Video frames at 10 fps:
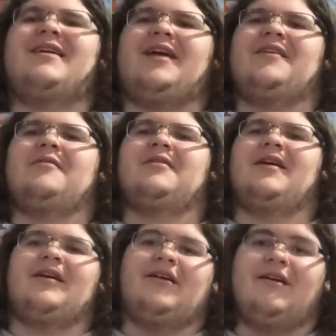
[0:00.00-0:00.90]
And they were
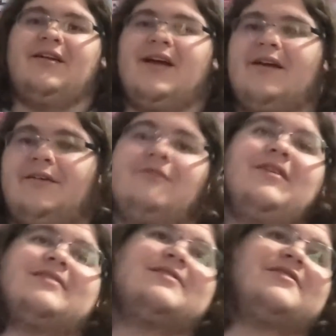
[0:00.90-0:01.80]
like, Alright, yeah, you
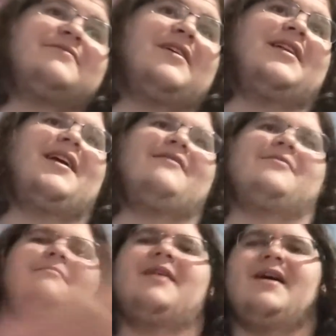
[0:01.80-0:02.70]
guys can just fucking have
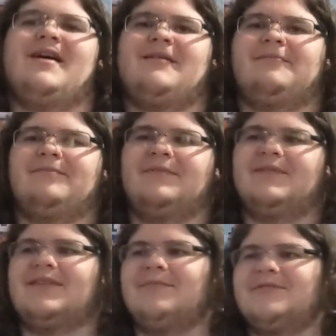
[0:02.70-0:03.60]
a Bye,
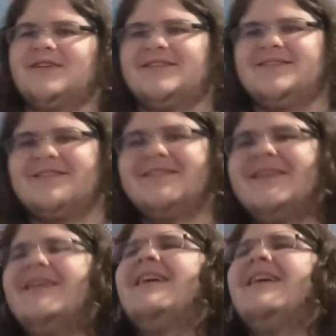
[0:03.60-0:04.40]
dipshits.